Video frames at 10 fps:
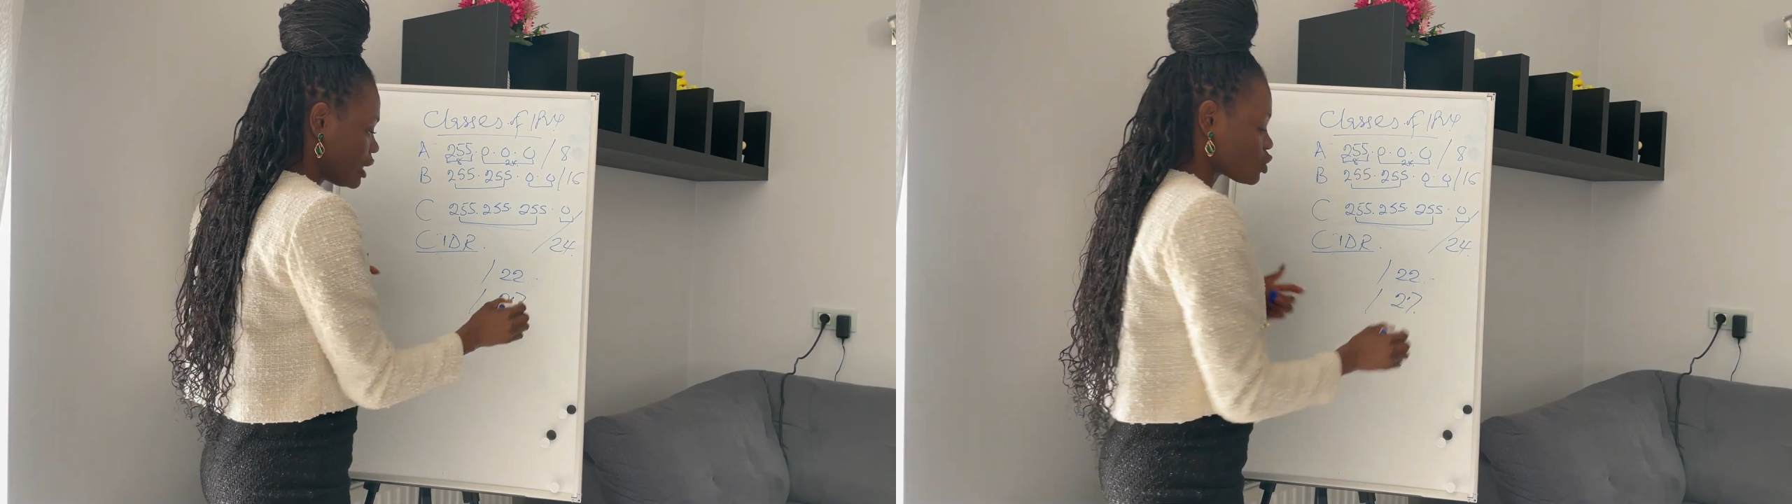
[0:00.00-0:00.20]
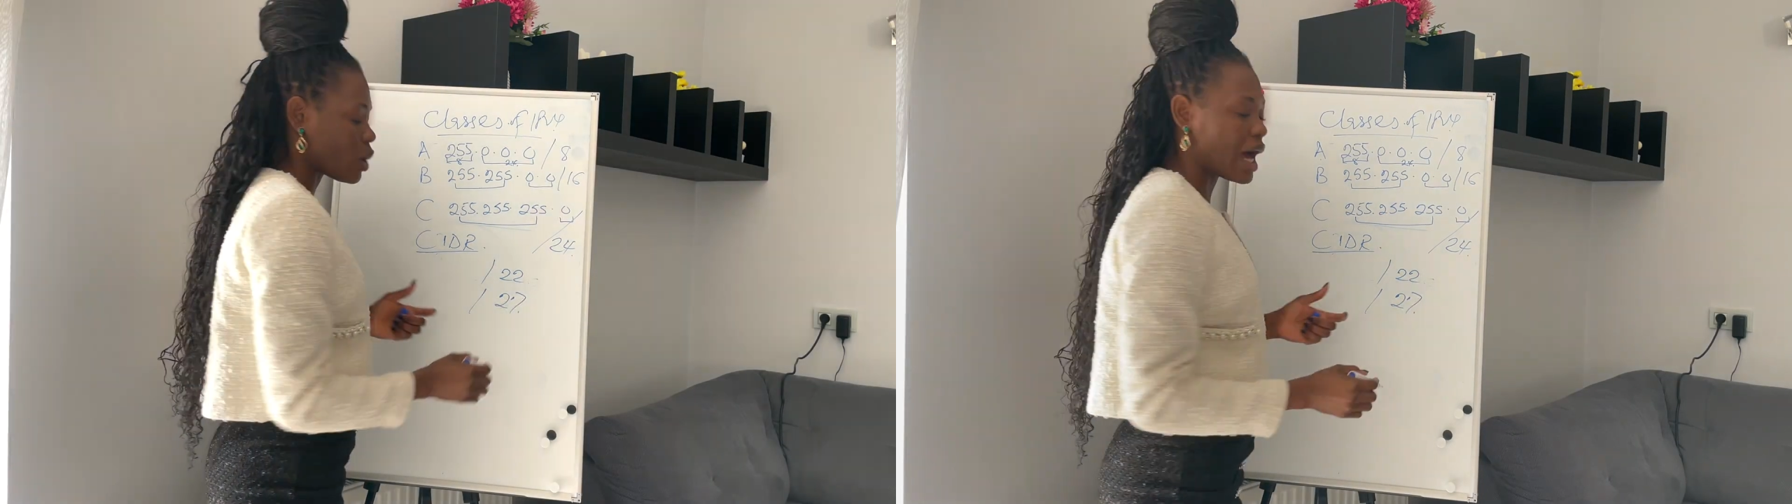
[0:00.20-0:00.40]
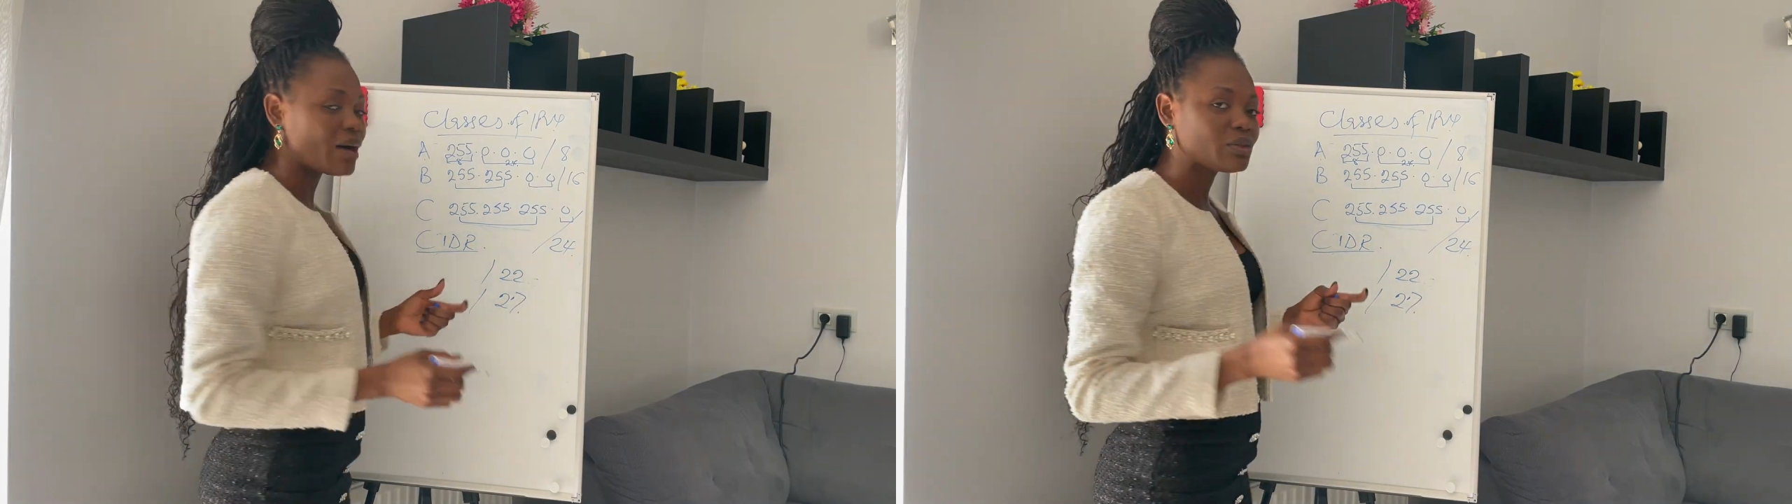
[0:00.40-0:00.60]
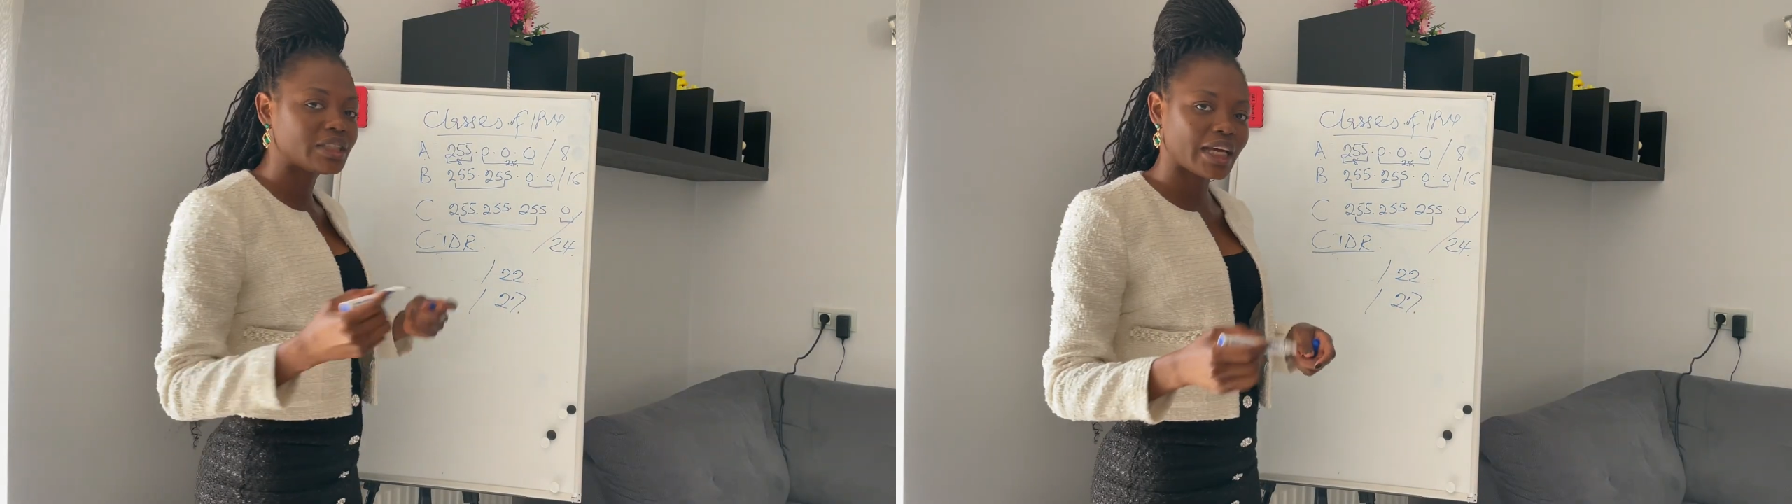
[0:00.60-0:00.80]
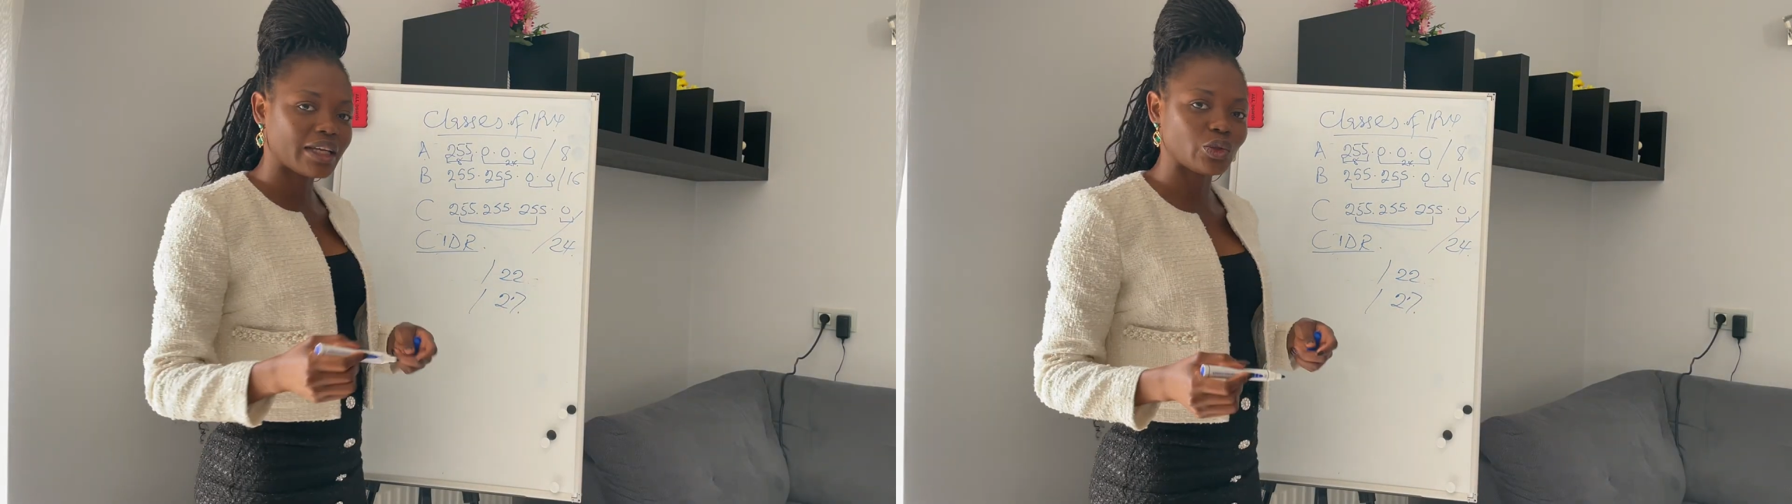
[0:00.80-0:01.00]
So how
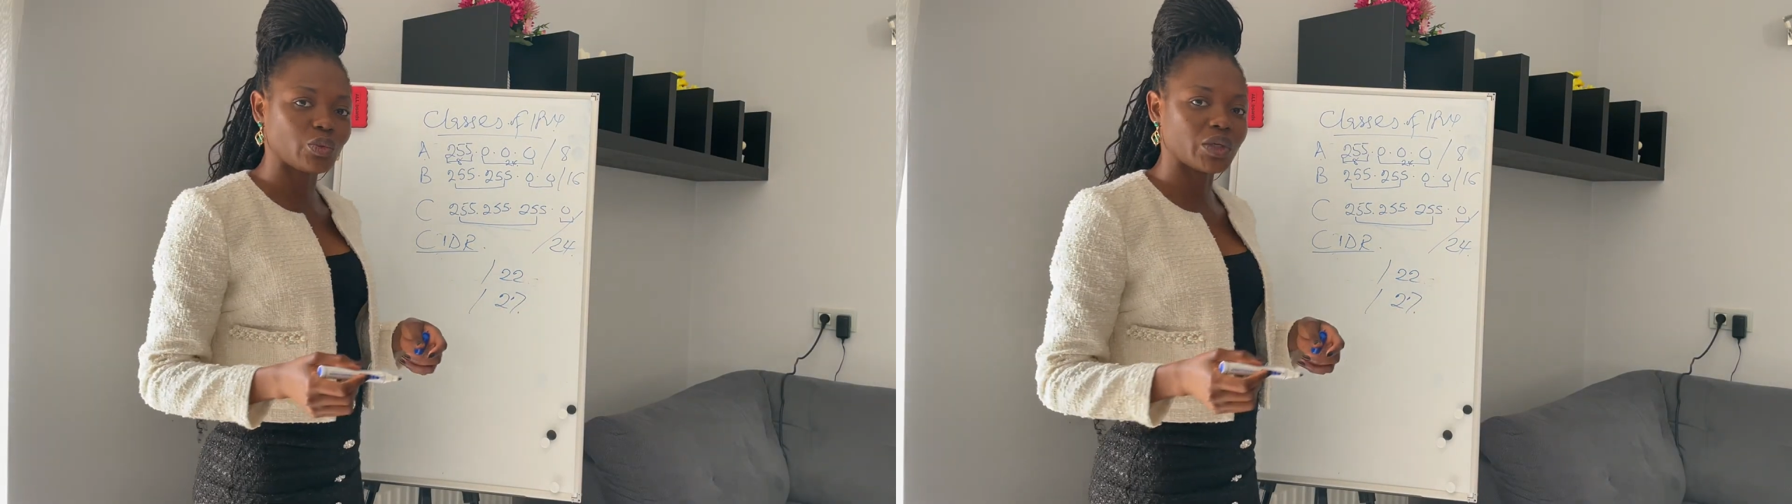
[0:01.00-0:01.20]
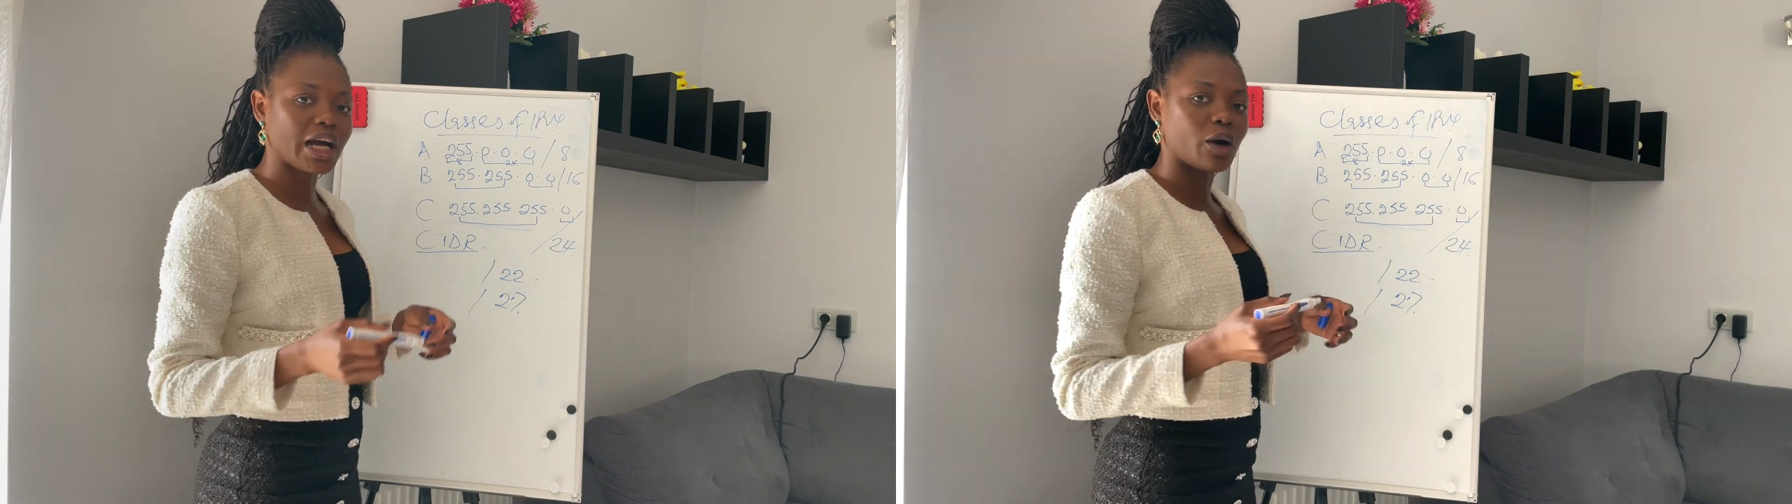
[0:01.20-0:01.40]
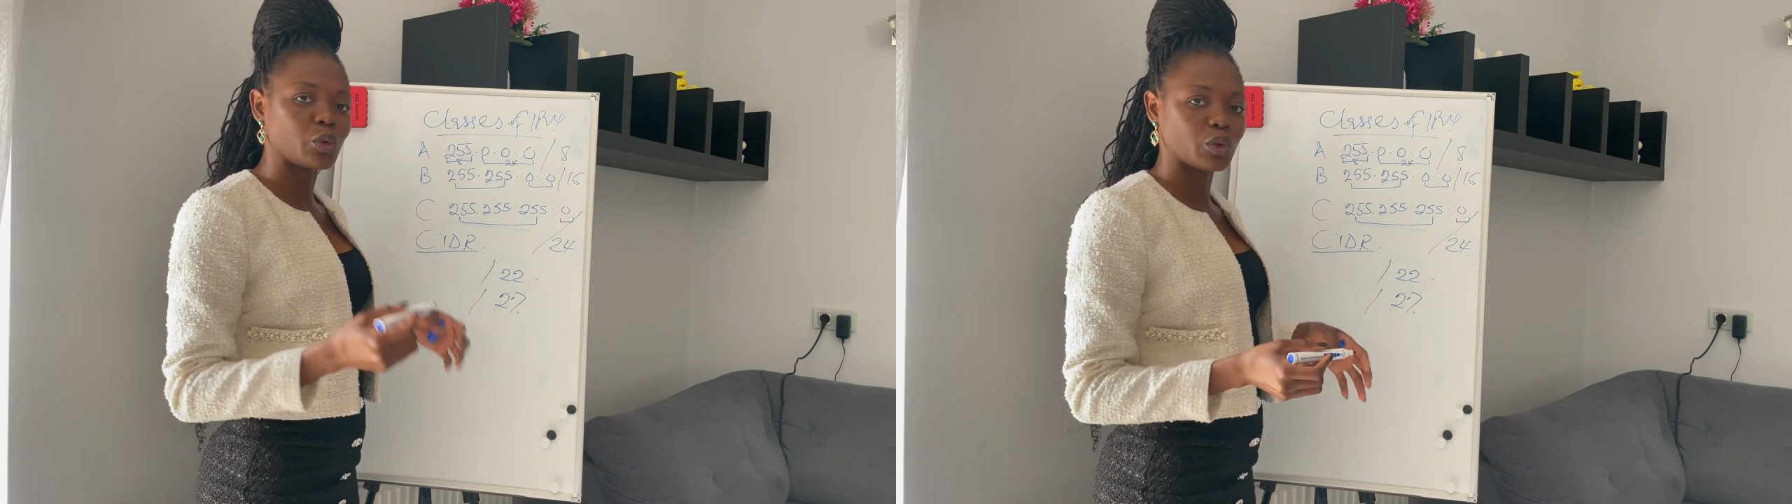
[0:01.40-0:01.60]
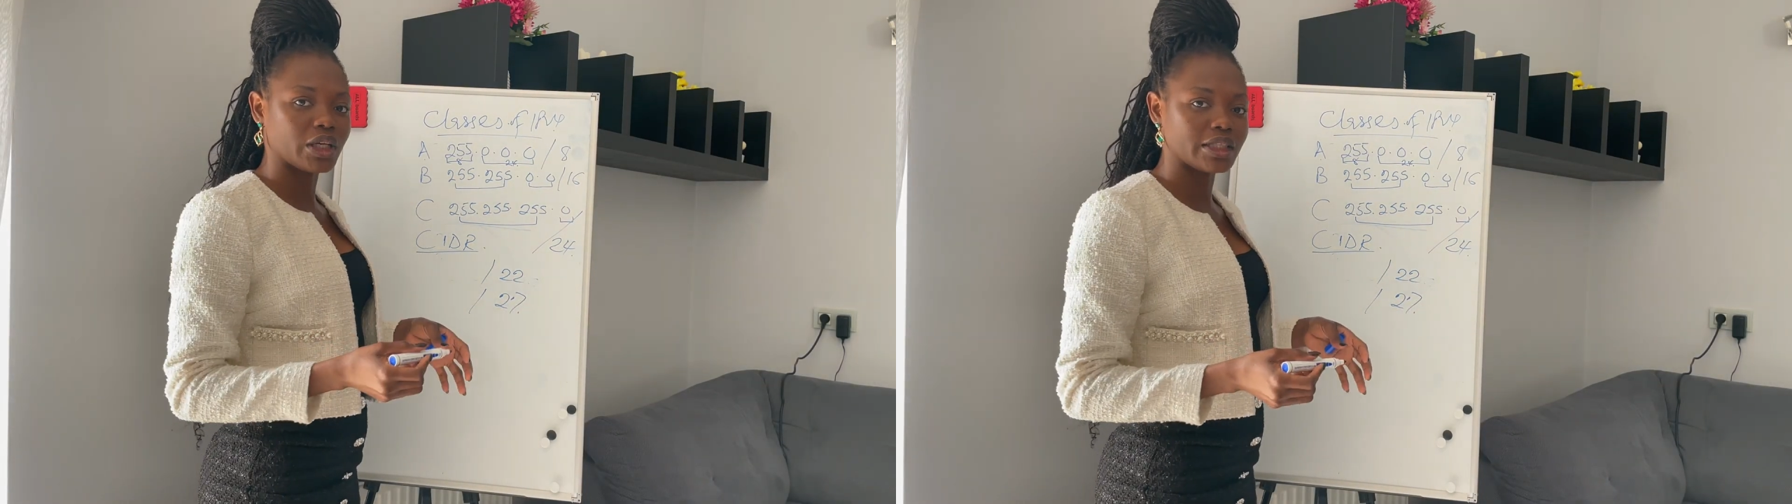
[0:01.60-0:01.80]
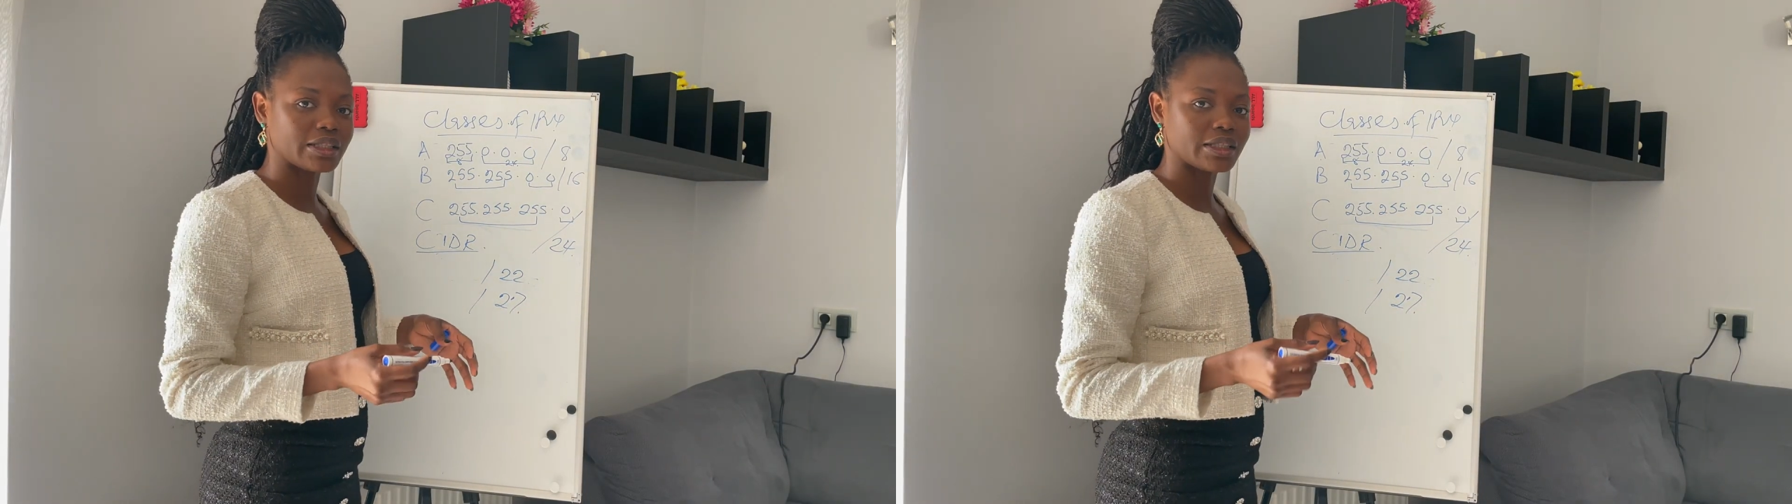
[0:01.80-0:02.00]
then do we
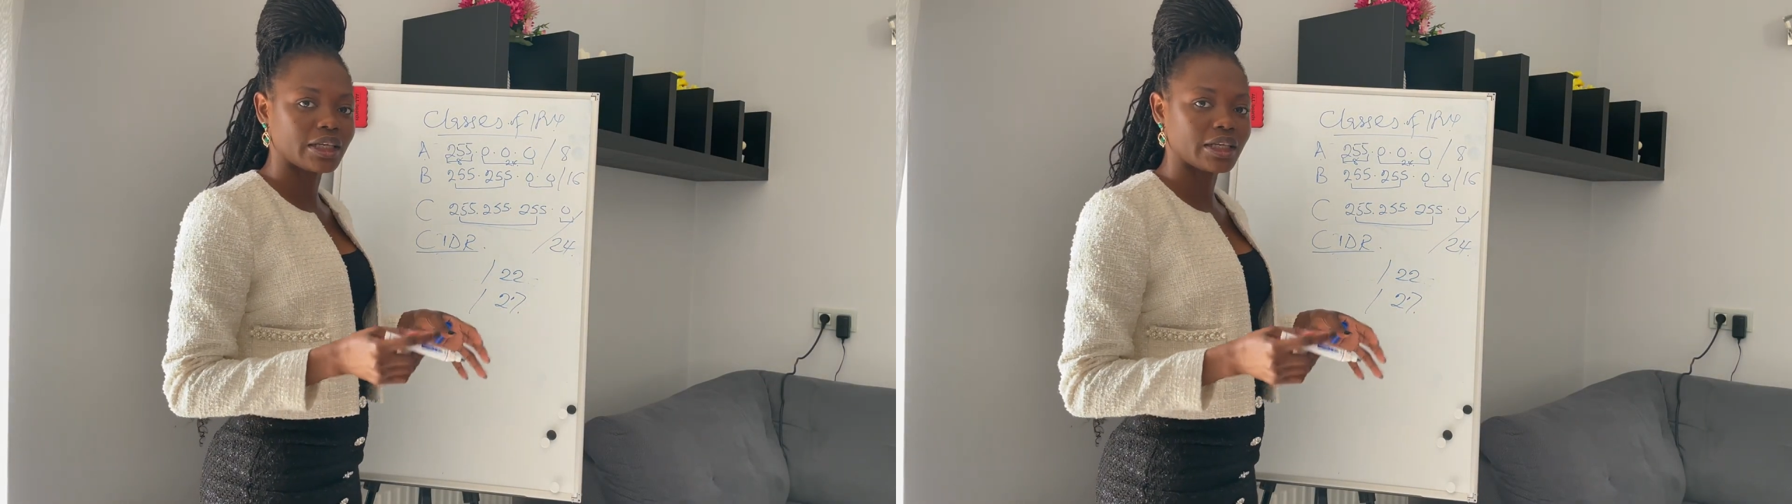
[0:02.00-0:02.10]
calculate